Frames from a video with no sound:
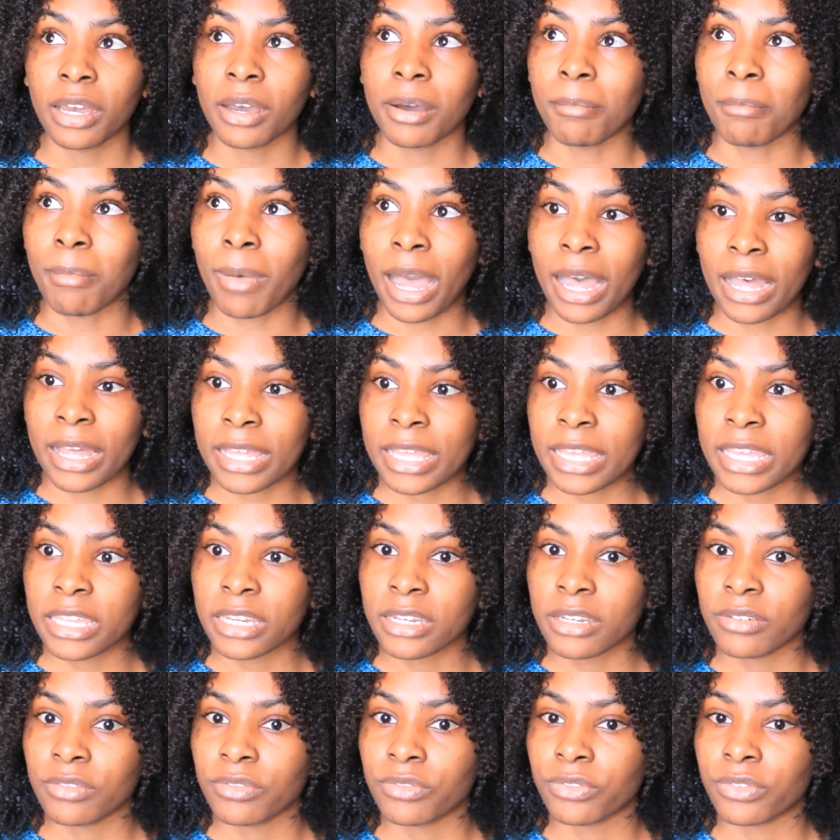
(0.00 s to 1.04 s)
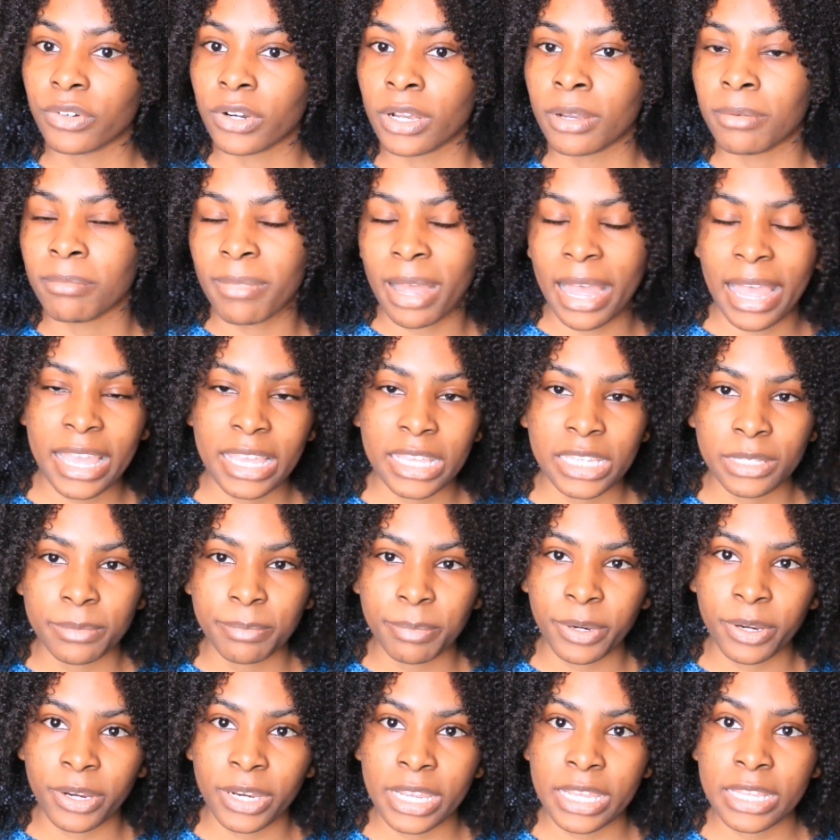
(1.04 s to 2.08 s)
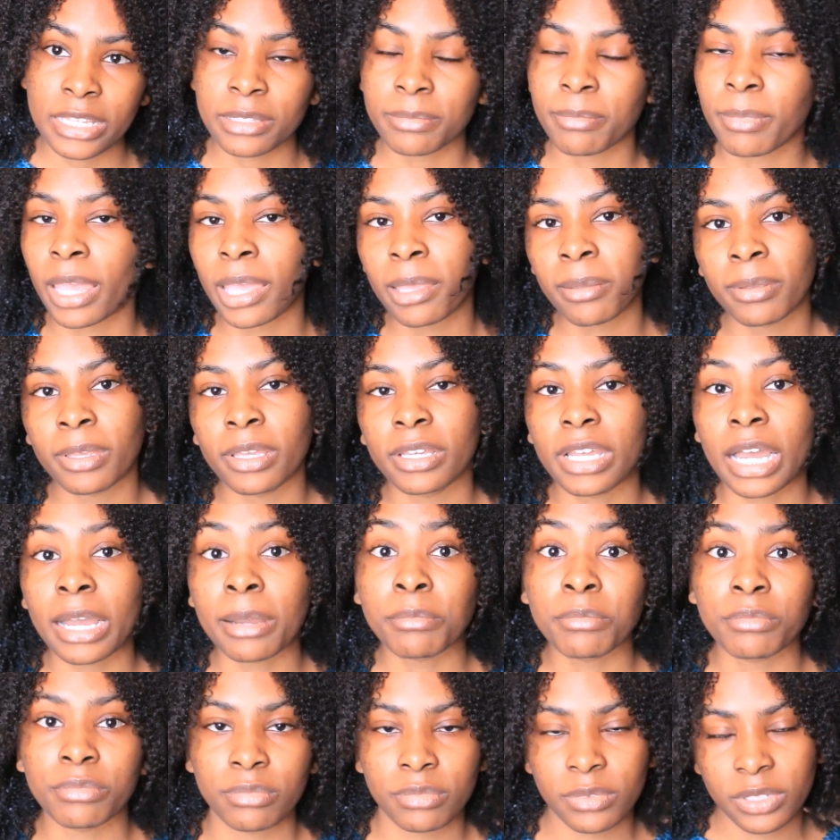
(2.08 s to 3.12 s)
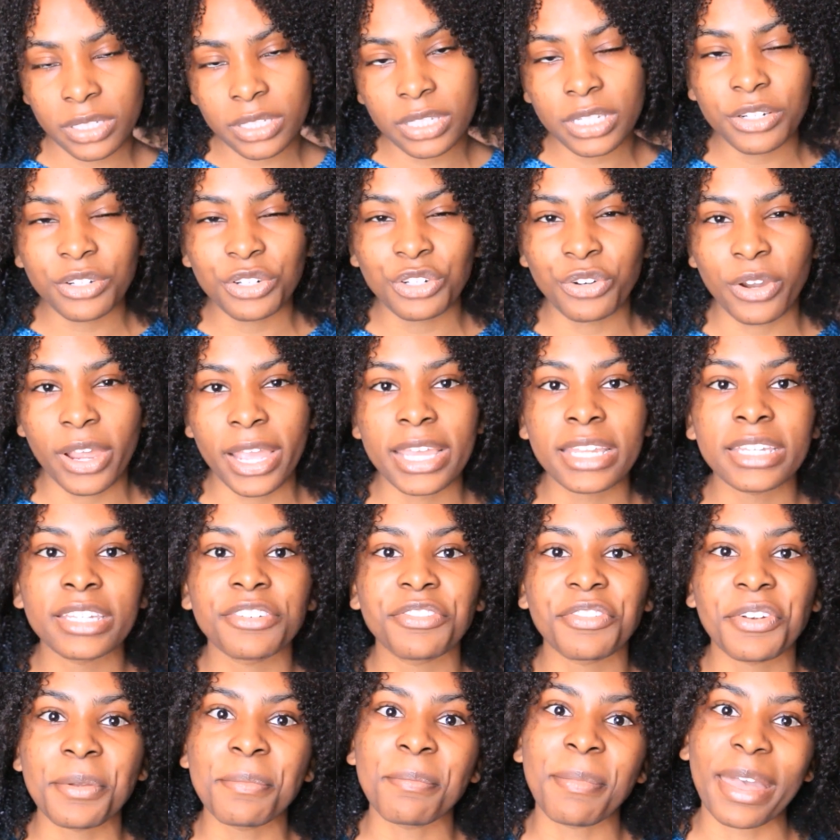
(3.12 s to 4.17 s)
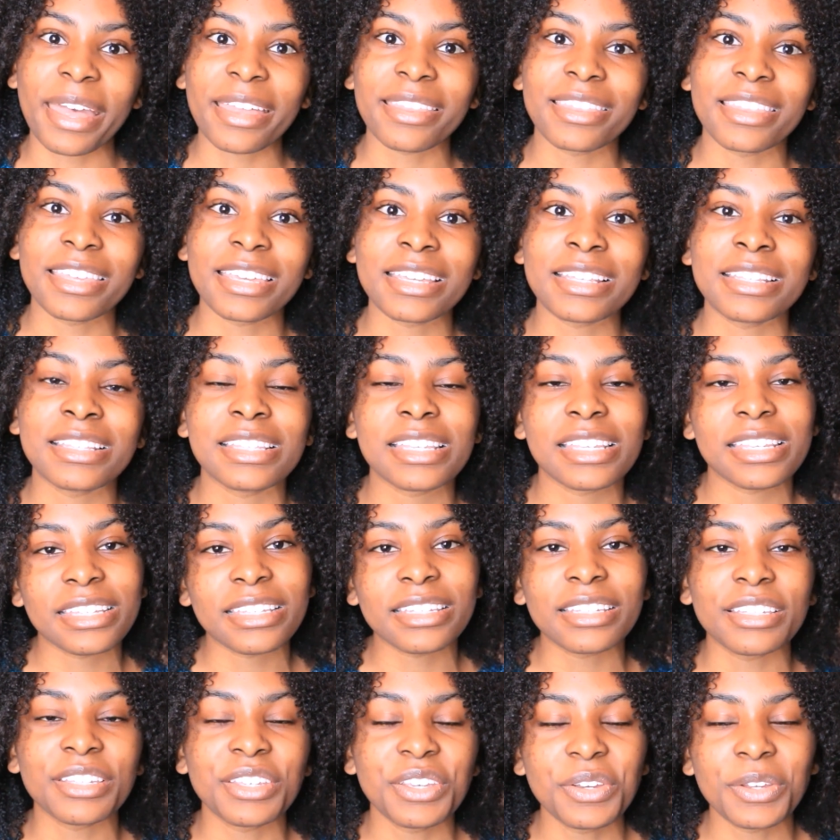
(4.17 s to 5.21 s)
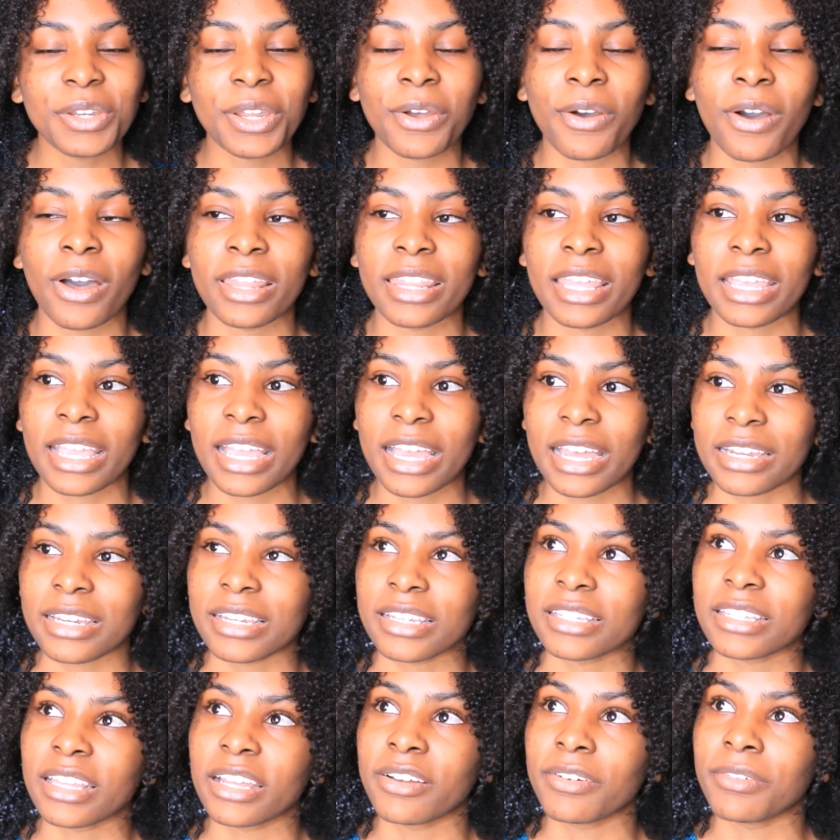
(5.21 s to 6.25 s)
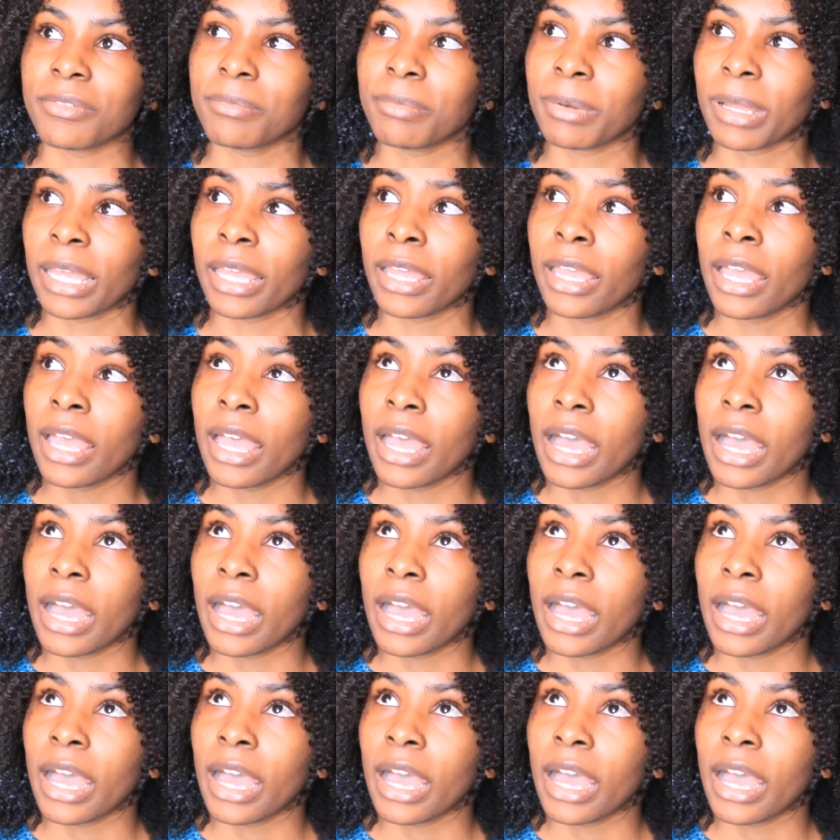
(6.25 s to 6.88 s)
Mine, from my experience, I'm still trying different methods and all that kind of stuff, but